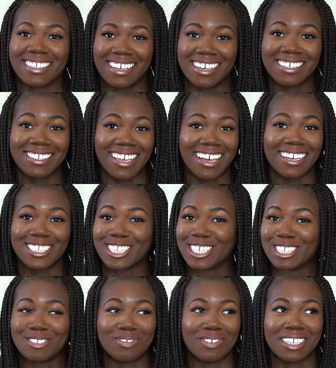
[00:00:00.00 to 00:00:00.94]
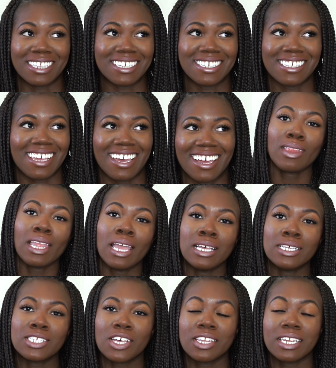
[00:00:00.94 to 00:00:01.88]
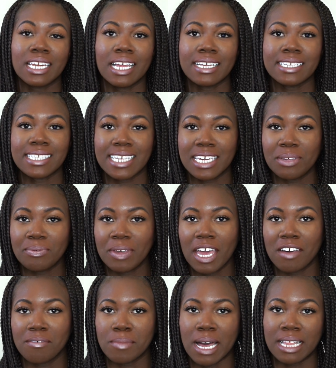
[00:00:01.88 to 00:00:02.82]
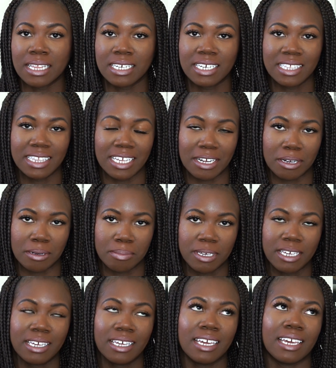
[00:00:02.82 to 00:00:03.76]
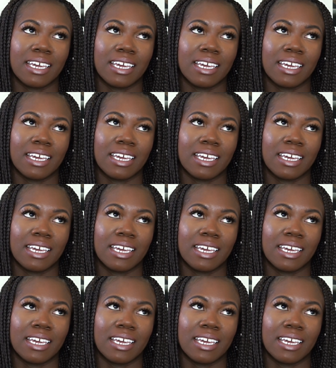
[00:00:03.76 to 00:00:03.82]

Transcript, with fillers: it's actually really sad so the next scene we have molly in therapy